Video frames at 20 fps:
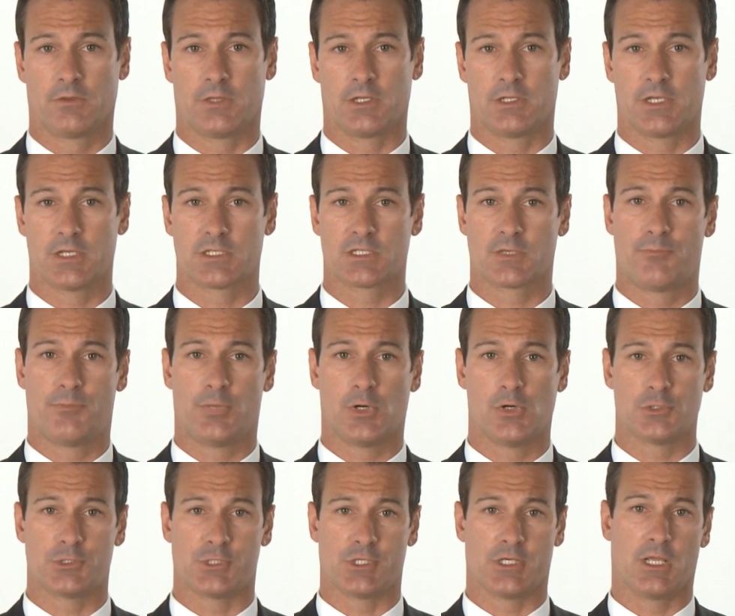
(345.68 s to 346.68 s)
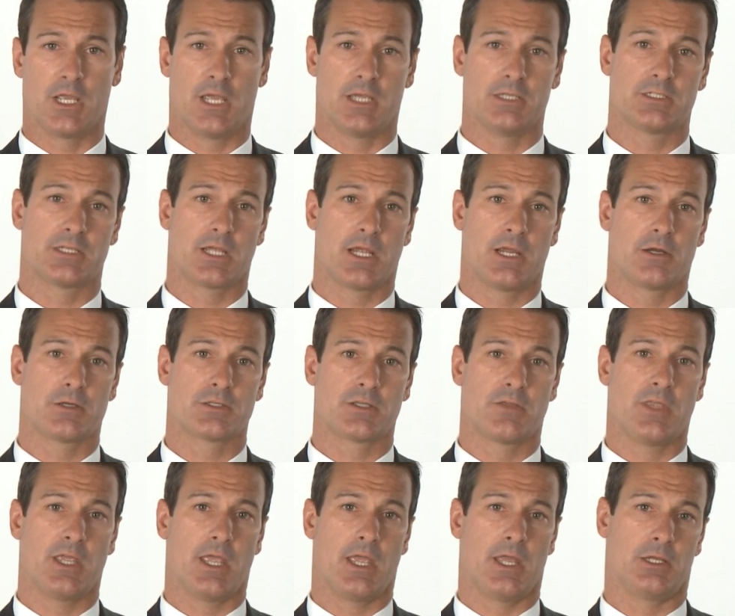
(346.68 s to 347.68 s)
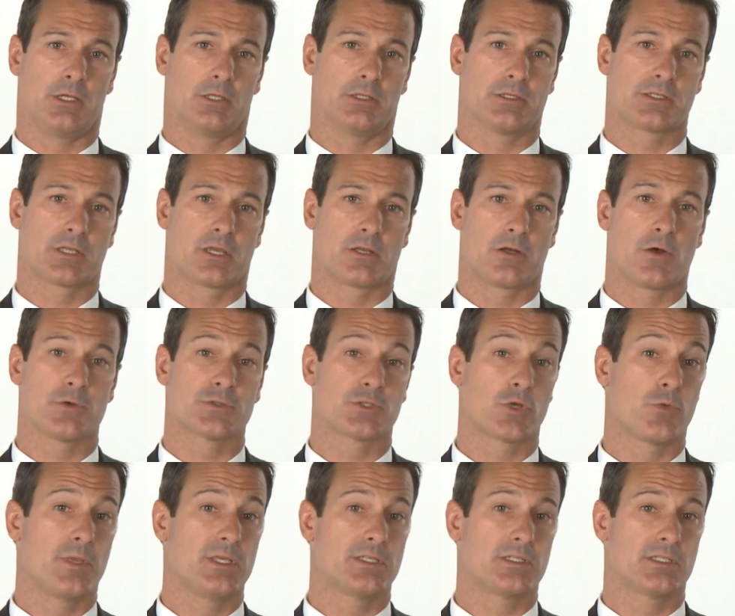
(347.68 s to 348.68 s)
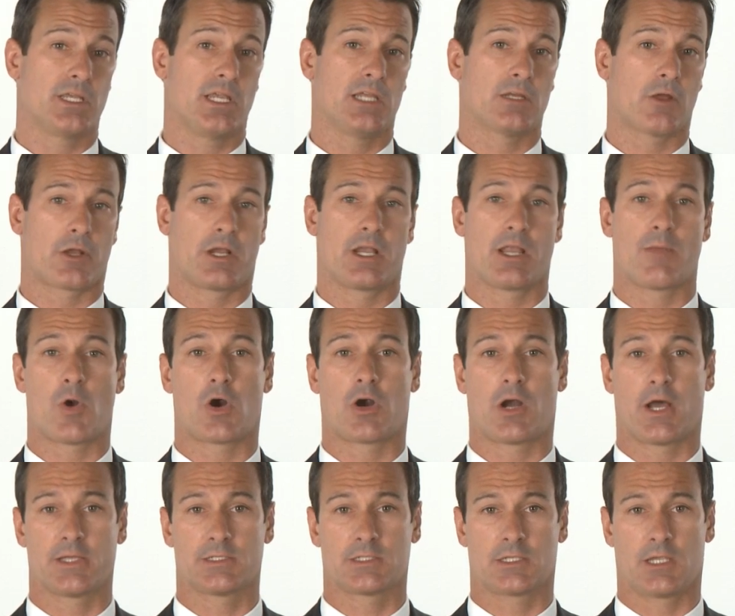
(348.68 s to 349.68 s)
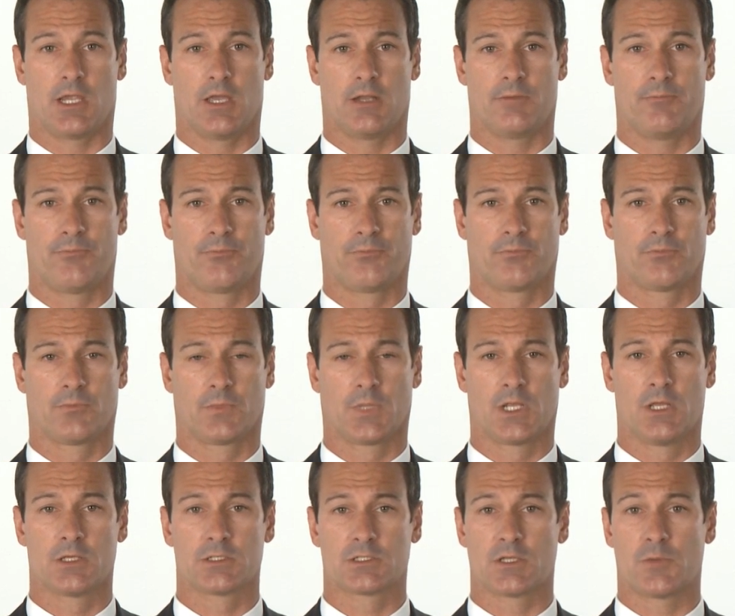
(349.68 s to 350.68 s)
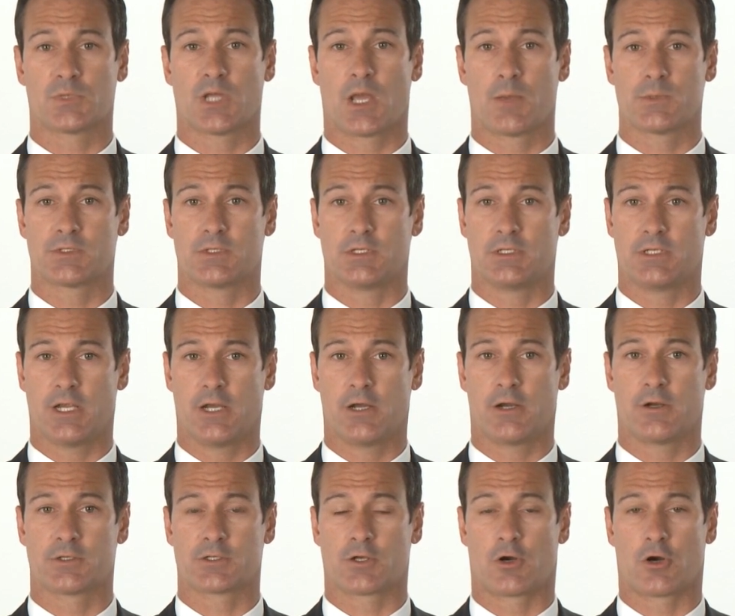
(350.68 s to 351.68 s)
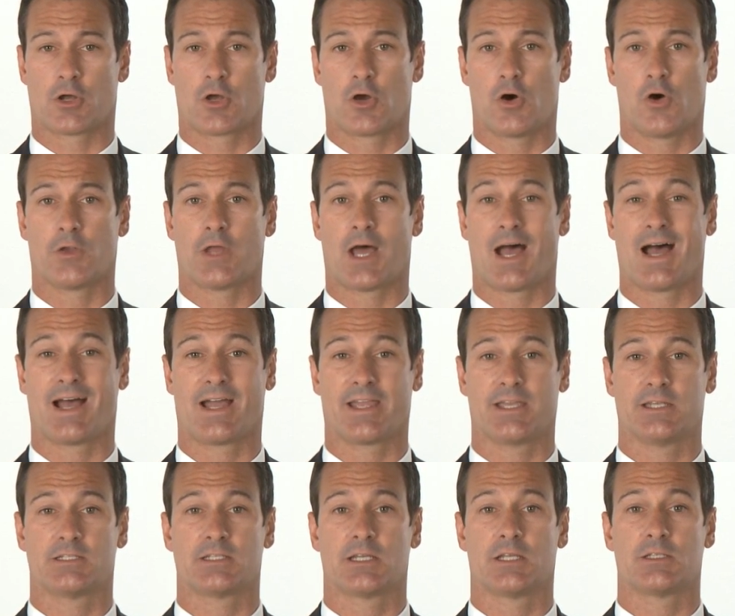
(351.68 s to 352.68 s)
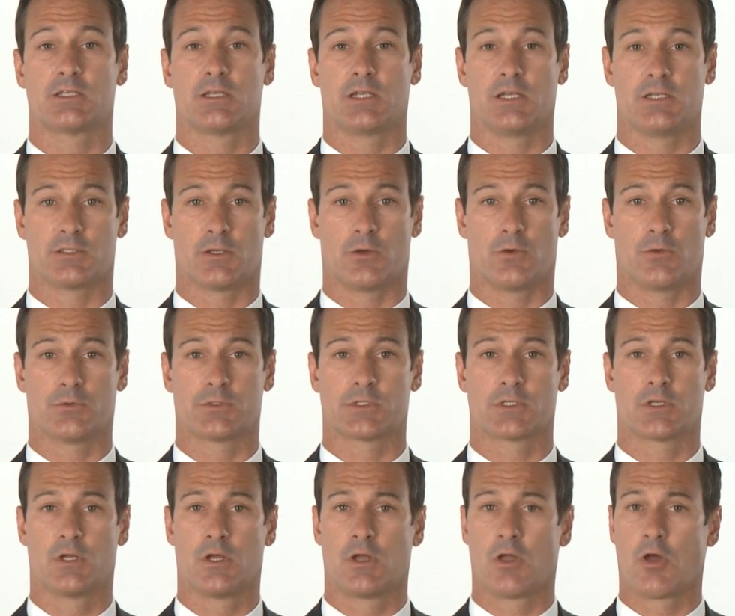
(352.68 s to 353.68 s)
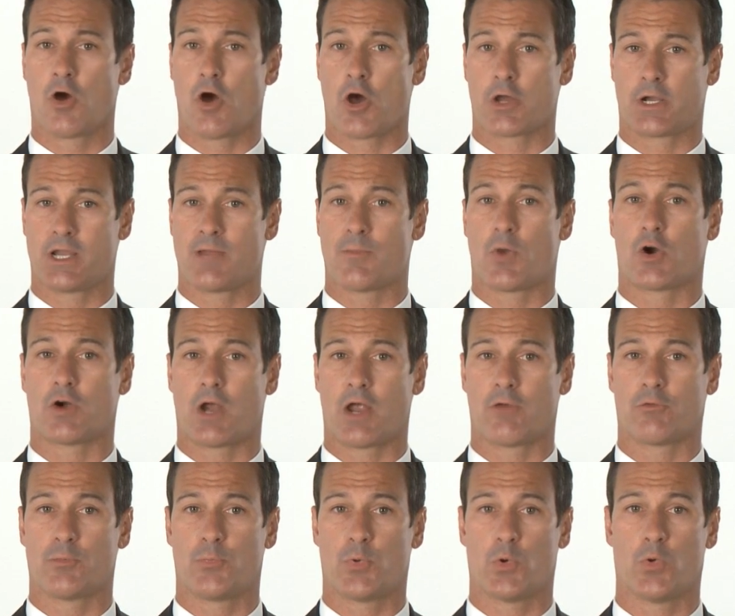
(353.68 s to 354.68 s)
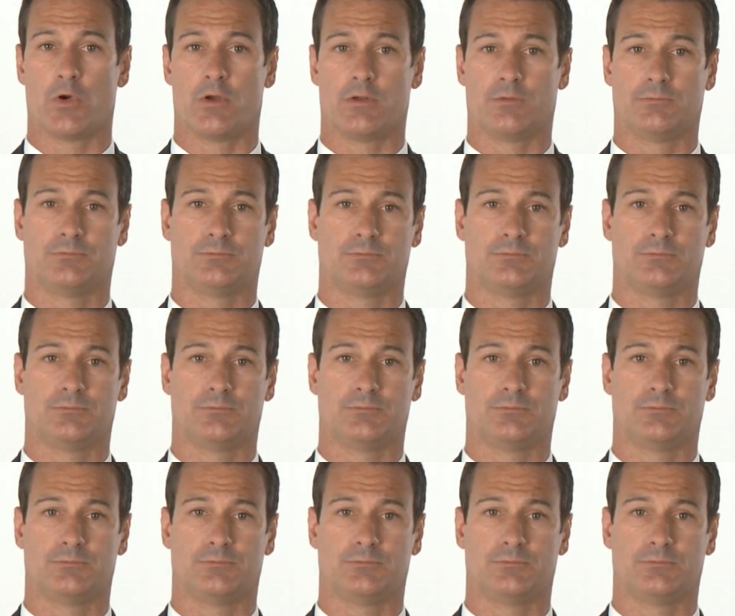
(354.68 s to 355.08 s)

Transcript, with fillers: The disc bulging and tears in the annulus can also be seen on an M R I scan. Sometimes the tears are called high-intensity zones on an M R I report.